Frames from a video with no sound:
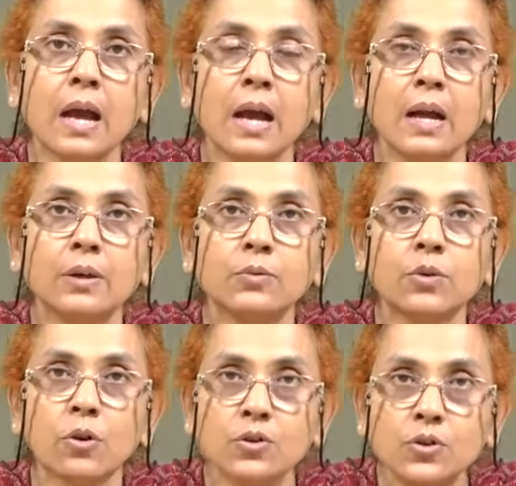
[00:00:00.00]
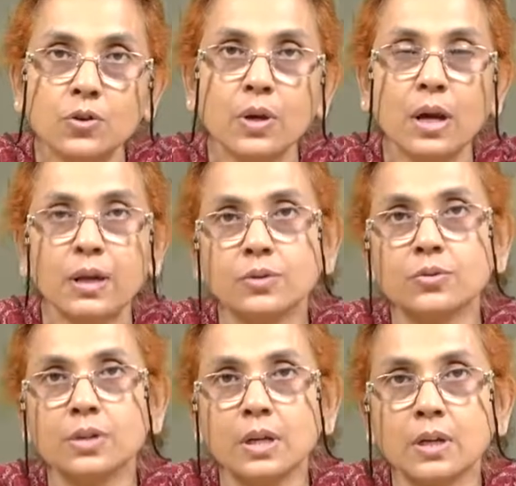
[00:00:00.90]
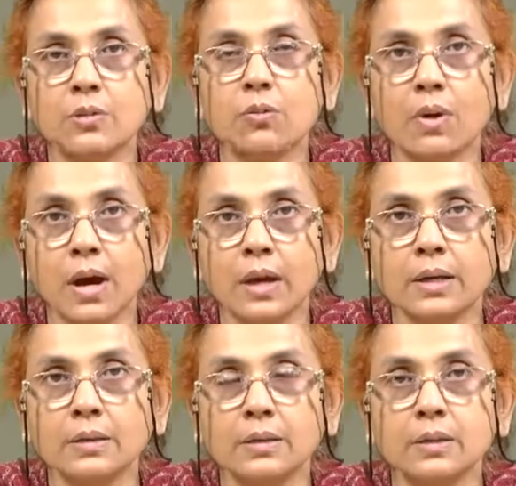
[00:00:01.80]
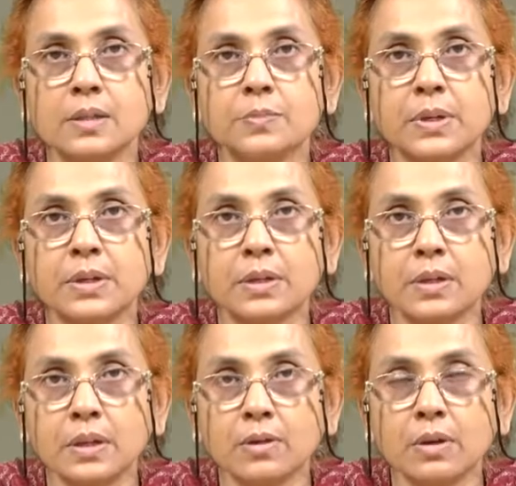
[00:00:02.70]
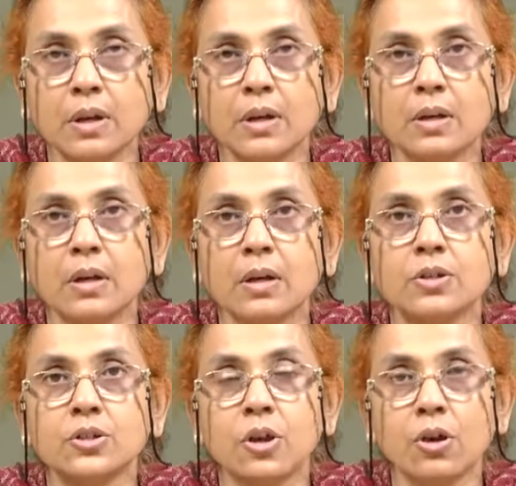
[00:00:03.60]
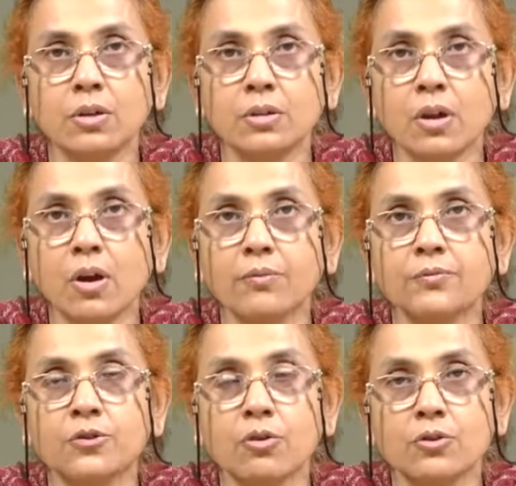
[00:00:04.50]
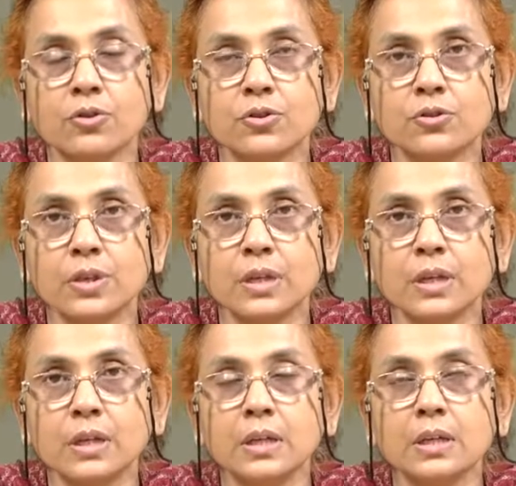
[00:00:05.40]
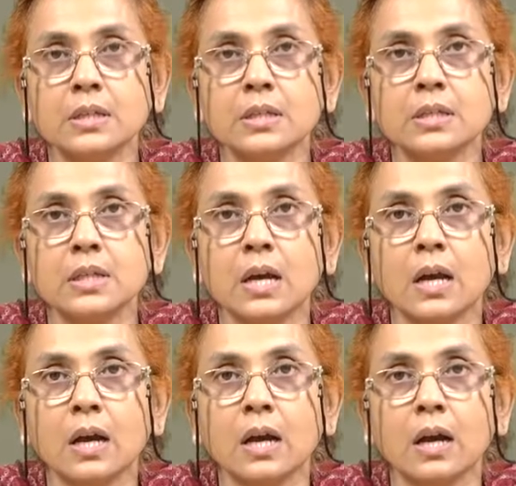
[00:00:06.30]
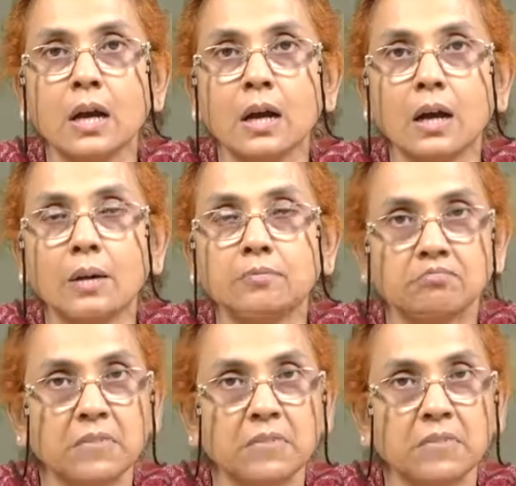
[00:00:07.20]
and would also like to tell you why this particular genre of short story is uh,